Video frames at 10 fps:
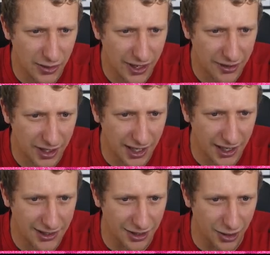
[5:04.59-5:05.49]
I think it
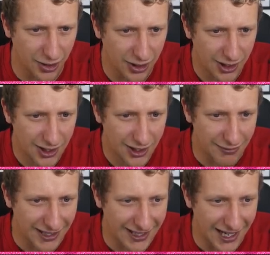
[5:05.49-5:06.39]
is,
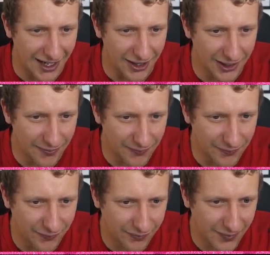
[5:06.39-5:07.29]
Mangala.
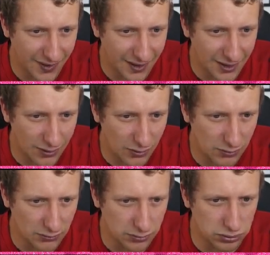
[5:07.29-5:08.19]

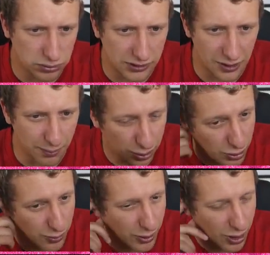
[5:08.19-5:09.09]
Oh, that's a poor
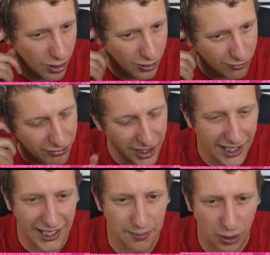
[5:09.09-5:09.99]
ball.
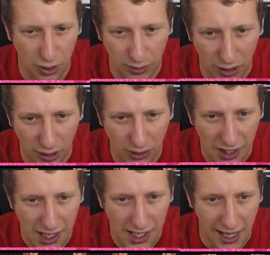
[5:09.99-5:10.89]
Really poor ball.
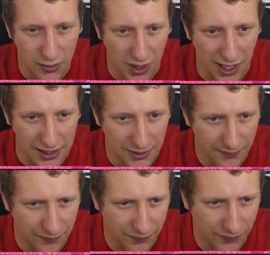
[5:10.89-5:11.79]
Edouard.
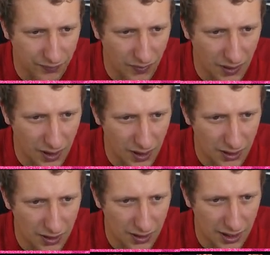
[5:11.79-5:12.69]

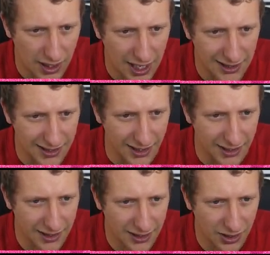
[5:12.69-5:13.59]
Kiarte.
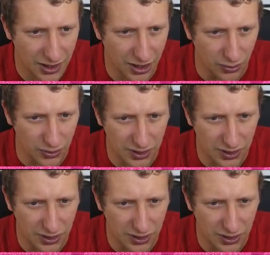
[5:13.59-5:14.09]
Hughes.